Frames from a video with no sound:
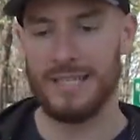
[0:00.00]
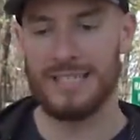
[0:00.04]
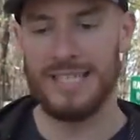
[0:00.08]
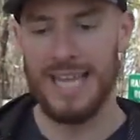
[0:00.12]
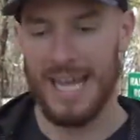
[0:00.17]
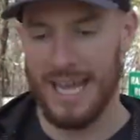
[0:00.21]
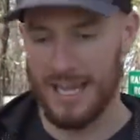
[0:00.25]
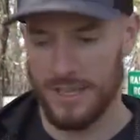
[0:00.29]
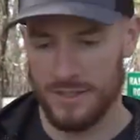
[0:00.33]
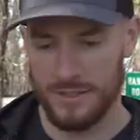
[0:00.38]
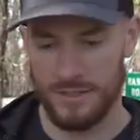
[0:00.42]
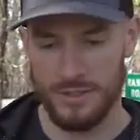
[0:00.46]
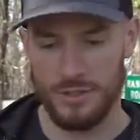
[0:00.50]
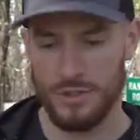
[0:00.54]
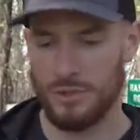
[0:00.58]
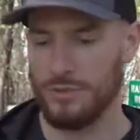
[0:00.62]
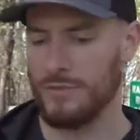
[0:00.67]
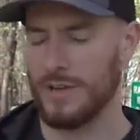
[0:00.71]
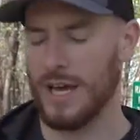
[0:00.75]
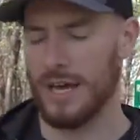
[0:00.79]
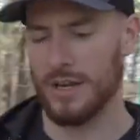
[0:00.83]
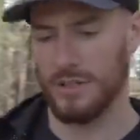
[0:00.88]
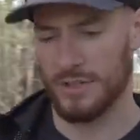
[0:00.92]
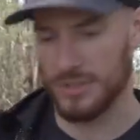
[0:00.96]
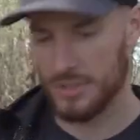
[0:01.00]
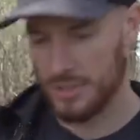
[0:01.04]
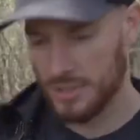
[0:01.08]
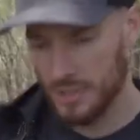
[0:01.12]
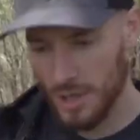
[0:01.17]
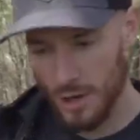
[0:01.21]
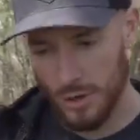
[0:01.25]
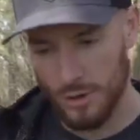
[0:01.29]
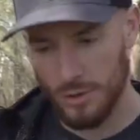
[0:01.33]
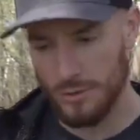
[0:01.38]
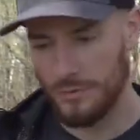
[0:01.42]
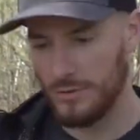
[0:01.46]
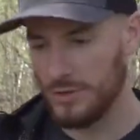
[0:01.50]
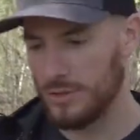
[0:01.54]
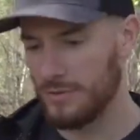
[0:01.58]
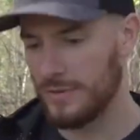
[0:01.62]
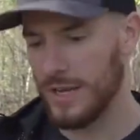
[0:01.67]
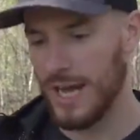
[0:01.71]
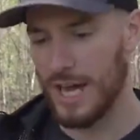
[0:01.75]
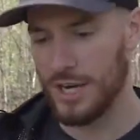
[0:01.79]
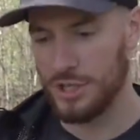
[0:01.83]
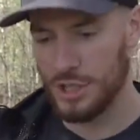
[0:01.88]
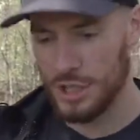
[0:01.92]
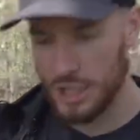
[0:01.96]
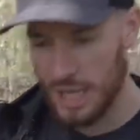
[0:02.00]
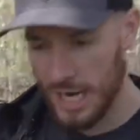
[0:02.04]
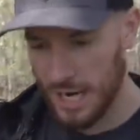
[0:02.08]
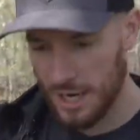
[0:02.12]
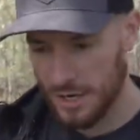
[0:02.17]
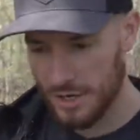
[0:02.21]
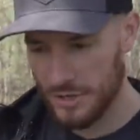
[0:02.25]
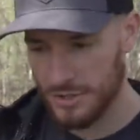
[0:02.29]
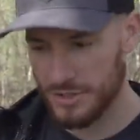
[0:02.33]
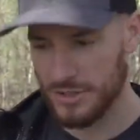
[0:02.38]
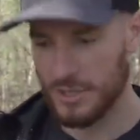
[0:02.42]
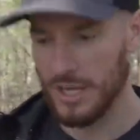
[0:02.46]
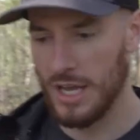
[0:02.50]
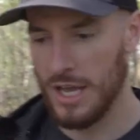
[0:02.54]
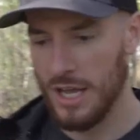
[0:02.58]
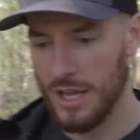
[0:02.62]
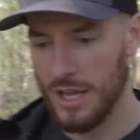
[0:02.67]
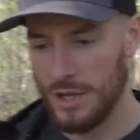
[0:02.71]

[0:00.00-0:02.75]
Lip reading: a tent, you've got a stove, you've got chairs,